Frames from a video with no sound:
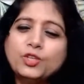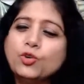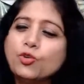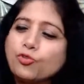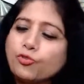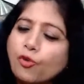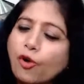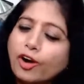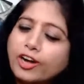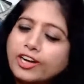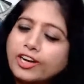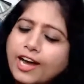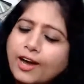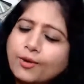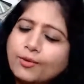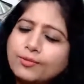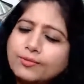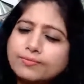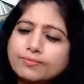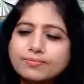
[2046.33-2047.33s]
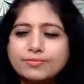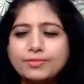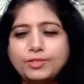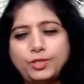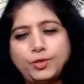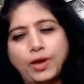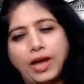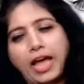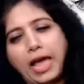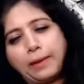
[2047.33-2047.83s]
You fall down,
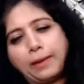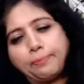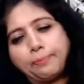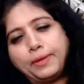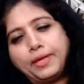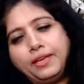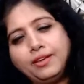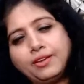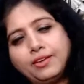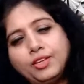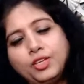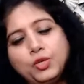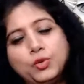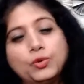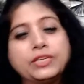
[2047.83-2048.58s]
you are happy.